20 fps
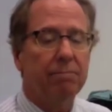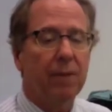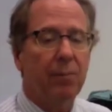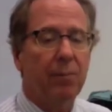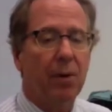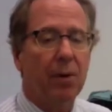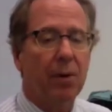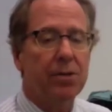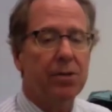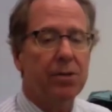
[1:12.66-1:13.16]

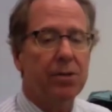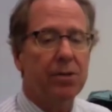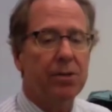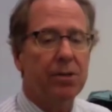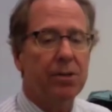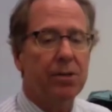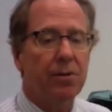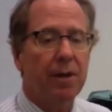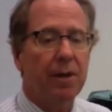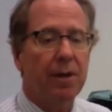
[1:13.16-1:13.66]

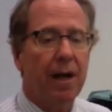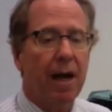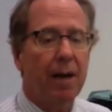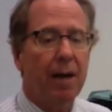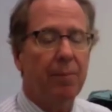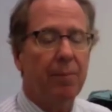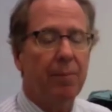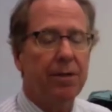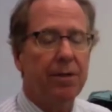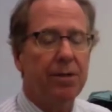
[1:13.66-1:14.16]
approaches to treating
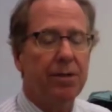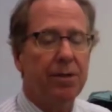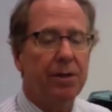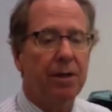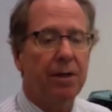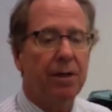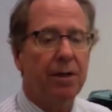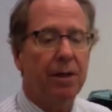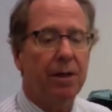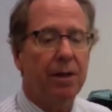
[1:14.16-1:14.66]

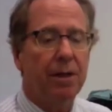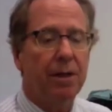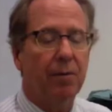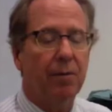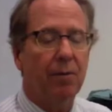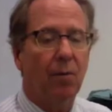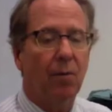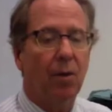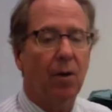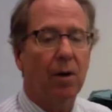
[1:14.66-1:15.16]

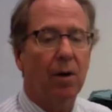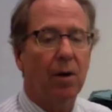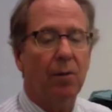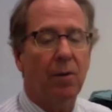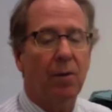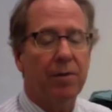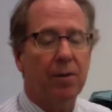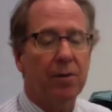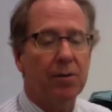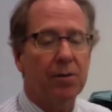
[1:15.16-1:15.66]
hypertension work
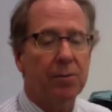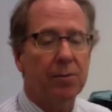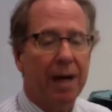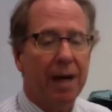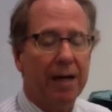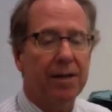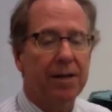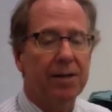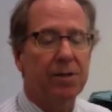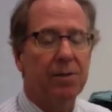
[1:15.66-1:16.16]
and what those
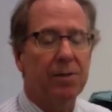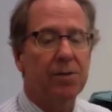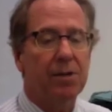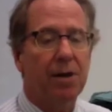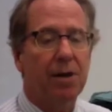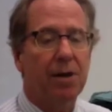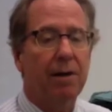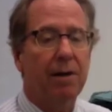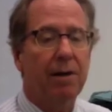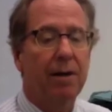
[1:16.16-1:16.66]

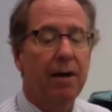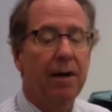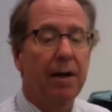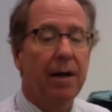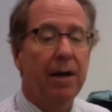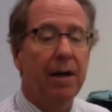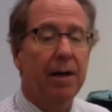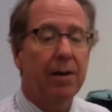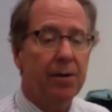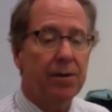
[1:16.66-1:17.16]
mechanisms are,
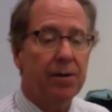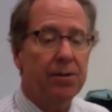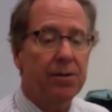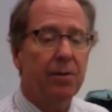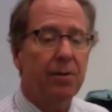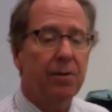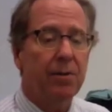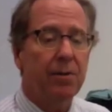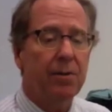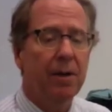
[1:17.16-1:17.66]
and
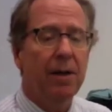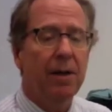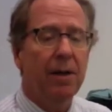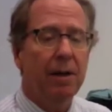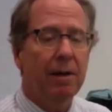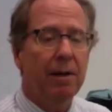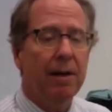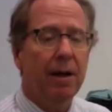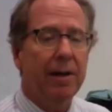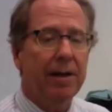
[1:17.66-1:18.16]
also
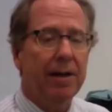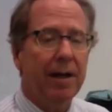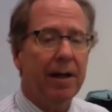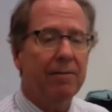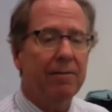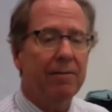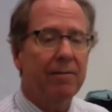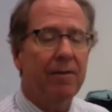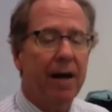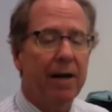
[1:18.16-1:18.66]
help
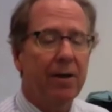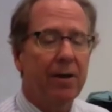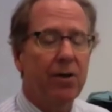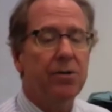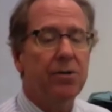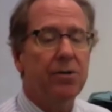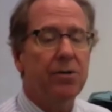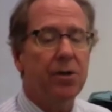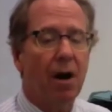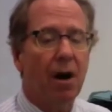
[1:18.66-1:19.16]
identify
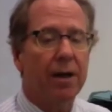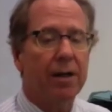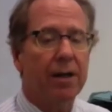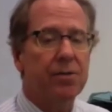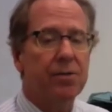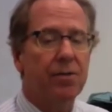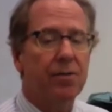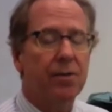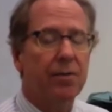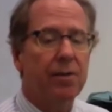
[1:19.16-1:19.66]
new
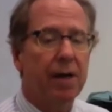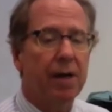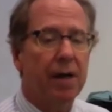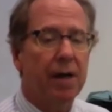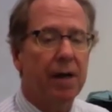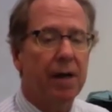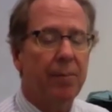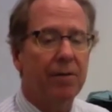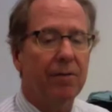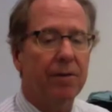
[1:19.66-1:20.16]
targets for
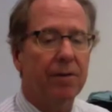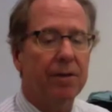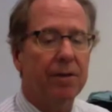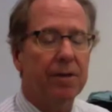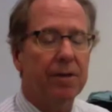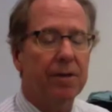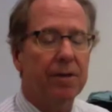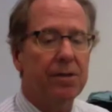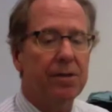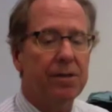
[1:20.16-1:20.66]
therapy for
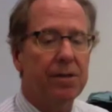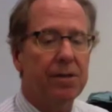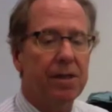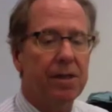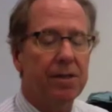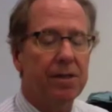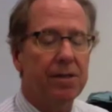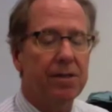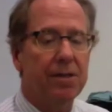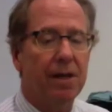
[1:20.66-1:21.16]
this
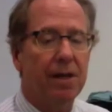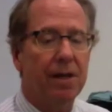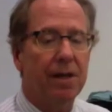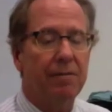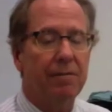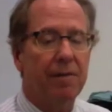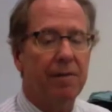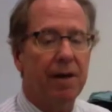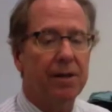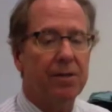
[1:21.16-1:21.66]
disease that
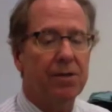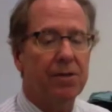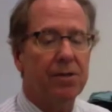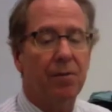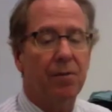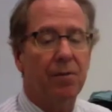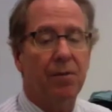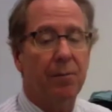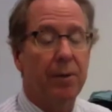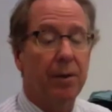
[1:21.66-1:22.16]

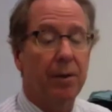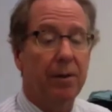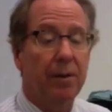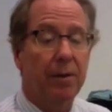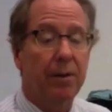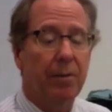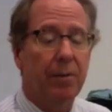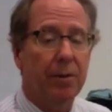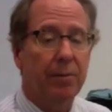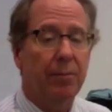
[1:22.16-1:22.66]
affects over 1
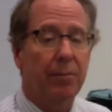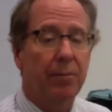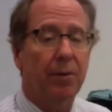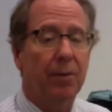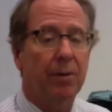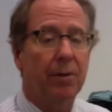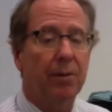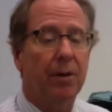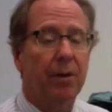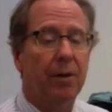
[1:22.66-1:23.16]
billion
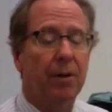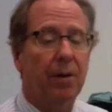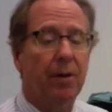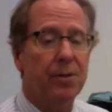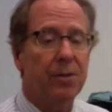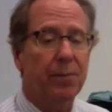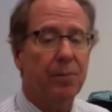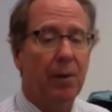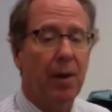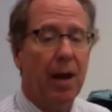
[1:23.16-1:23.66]
people
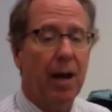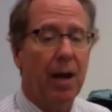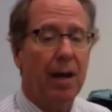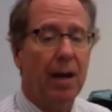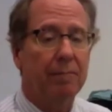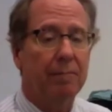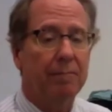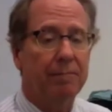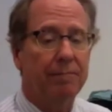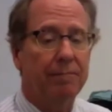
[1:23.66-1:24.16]
across the
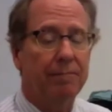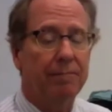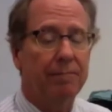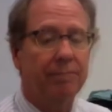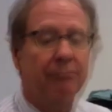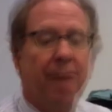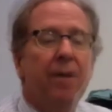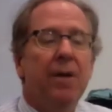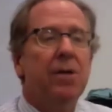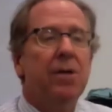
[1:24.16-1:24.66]
planet.
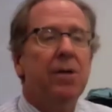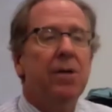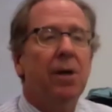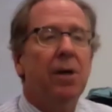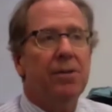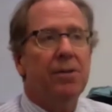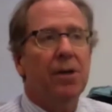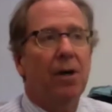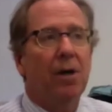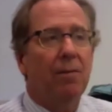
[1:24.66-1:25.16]

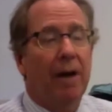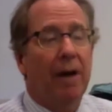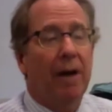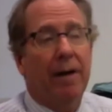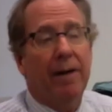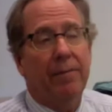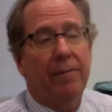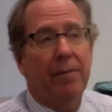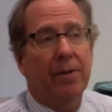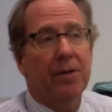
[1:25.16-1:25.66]
So
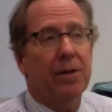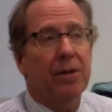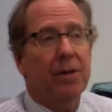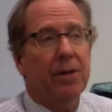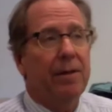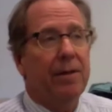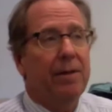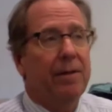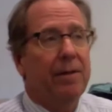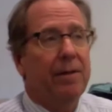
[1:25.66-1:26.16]
I
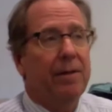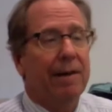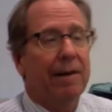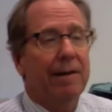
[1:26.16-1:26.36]
originally